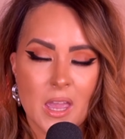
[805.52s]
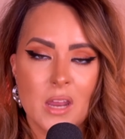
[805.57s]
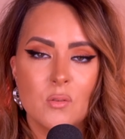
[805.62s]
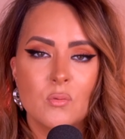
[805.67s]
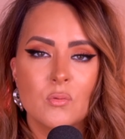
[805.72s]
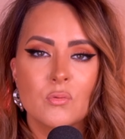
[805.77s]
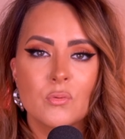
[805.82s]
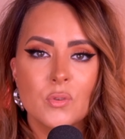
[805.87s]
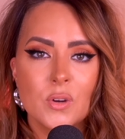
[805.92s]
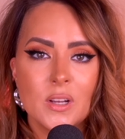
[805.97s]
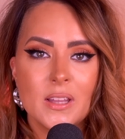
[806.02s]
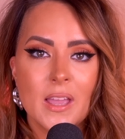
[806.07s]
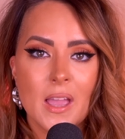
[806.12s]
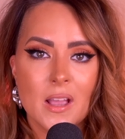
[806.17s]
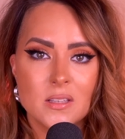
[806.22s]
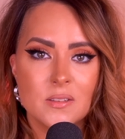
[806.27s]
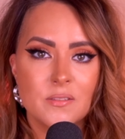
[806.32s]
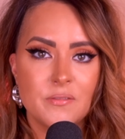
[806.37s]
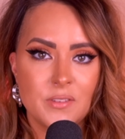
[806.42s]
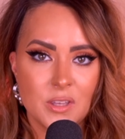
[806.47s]
And really,
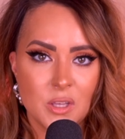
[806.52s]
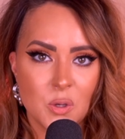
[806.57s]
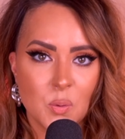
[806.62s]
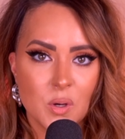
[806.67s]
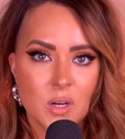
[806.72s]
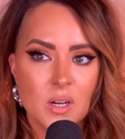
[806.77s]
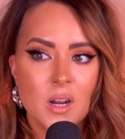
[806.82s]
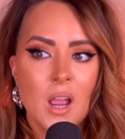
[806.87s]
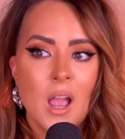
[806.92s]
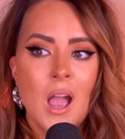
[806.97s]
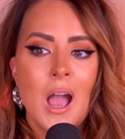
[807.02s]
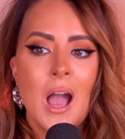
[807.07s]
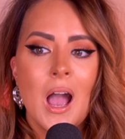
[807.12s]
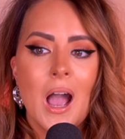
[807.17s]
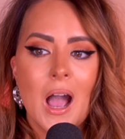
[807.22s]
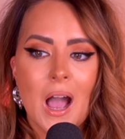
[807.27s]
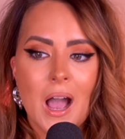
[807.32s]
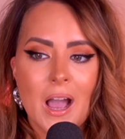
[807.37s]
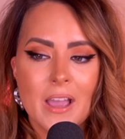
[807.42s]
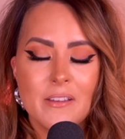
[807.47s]
as a viewer,
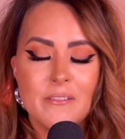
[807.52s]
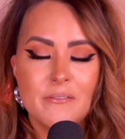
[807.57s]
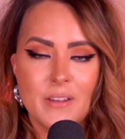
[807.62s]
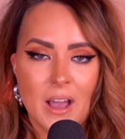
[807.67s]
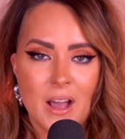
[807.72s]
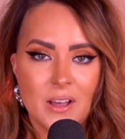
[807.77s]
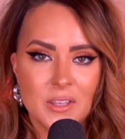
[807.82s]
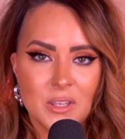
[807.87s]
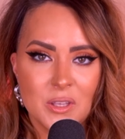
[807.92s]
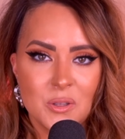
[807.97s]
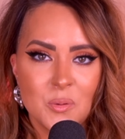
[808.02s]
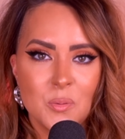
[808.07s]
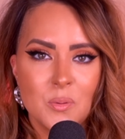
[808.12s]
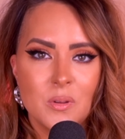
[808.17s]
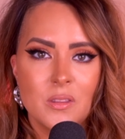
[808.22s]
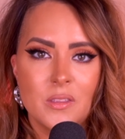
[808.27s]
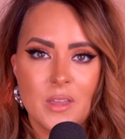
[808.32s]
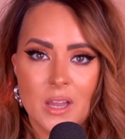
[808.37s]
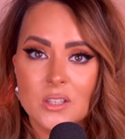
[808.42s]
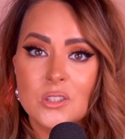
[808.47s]
I value
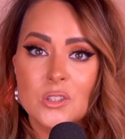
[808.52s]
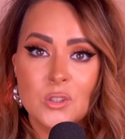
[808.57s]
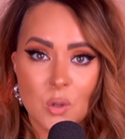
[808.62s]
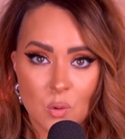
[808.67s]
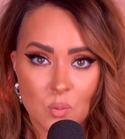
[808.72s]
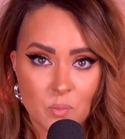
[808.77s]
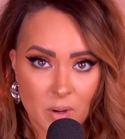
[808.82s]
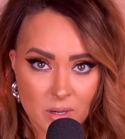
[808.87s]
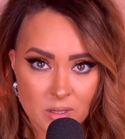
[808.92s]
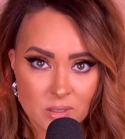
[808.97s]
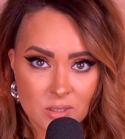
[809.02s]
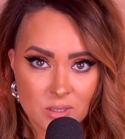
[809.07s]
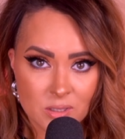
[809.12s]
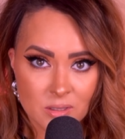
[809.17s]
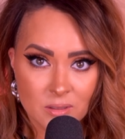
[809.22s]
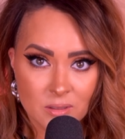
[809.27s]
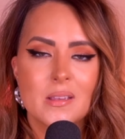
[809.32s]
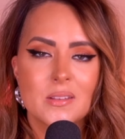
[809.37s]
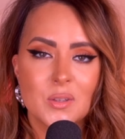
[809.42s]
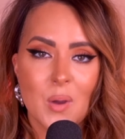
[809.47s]
that so much.
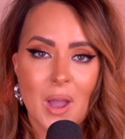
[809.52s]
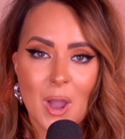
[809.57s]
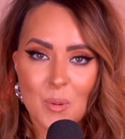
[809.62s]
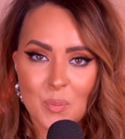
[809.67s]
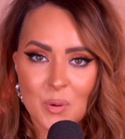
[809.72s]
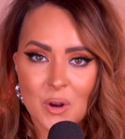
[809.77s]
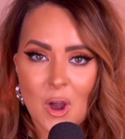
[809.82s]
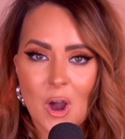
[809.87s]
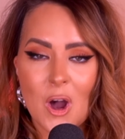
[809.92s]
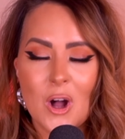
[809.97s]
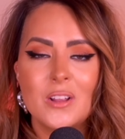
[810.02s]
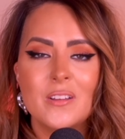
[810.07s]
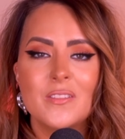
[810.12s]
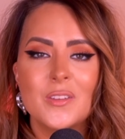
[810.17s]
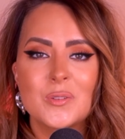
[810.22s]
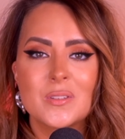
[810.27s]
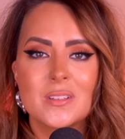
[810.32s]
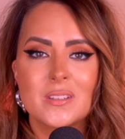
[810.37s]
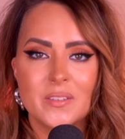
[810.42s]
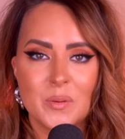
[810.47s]
So I'll put all of
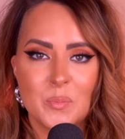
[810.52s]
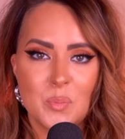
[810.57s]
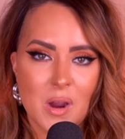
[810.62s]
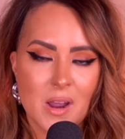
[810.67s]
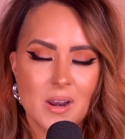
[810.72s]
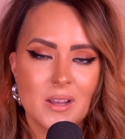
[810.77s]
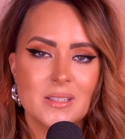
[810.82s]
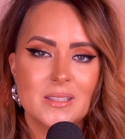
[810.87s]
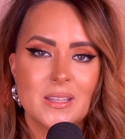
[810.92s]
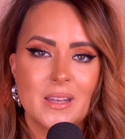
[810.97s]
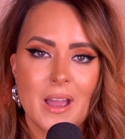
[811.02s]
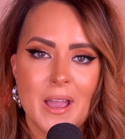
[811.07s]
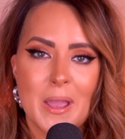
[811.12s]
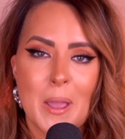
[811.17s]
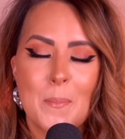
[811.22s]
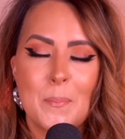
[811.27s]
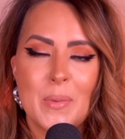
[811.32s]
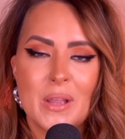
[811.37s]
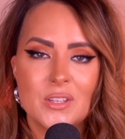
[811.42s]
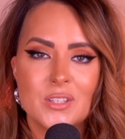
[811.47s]
those different products that I
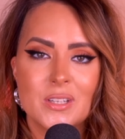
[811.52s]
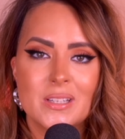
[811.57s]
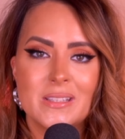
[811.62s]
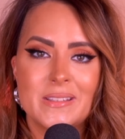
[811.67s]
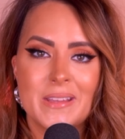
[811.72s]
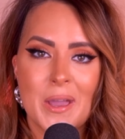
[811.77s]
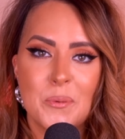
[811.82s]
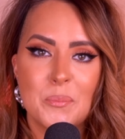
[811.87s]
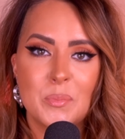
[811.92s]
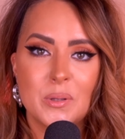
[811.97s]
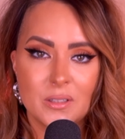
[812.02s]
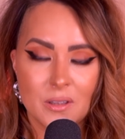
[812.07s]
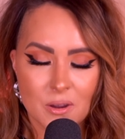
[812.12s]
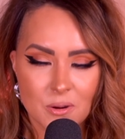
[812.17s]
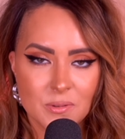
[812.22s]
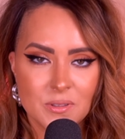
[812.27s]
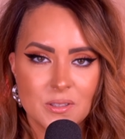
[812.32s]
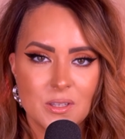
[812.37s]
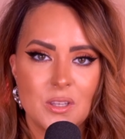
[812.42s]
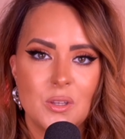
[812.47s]
mentioned down
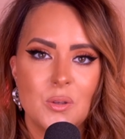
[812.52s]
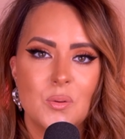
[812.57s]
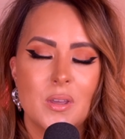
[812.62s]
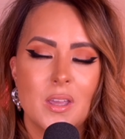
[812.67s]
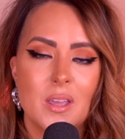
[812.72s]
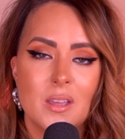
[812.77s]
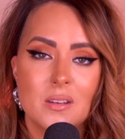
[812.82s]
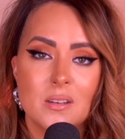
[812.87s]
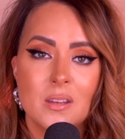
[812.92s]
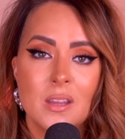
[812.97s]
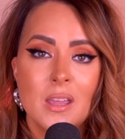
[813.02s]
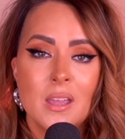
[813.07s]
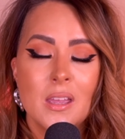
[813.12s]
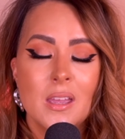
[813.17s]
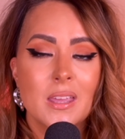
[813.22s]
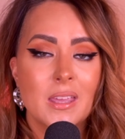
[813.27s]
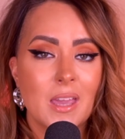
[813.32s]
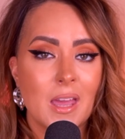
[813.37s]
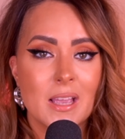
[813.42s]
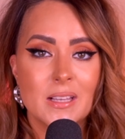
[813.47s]
below so you can
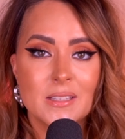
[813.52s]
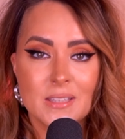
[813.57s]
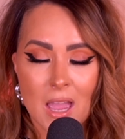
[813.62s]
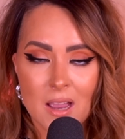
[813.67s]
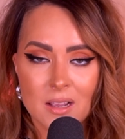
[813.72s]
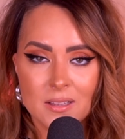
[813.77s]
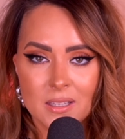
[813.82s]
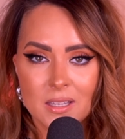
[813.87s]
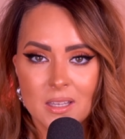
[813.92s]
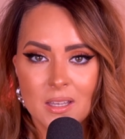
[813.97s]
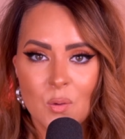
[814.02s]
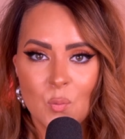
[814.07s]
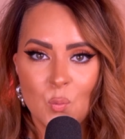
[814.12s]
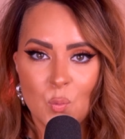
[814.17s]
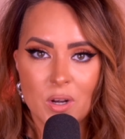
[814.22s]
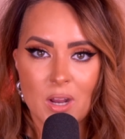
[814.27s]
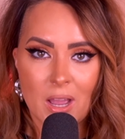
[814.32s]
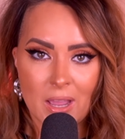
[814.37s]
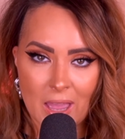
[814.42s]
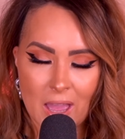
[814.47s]
get exactly
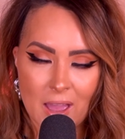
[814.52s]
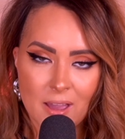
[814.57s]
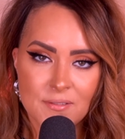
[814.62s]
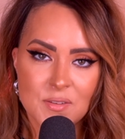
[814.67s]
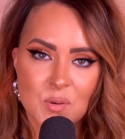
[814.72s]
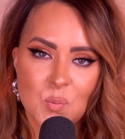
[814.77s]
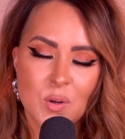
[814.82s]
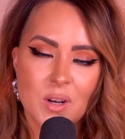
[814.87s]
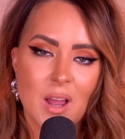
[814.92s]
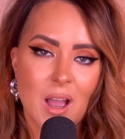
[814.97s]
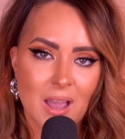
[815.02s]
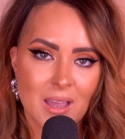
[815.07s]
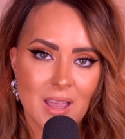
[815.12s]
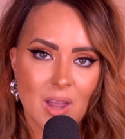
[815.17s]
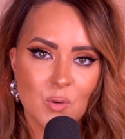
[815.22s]
what I have and what I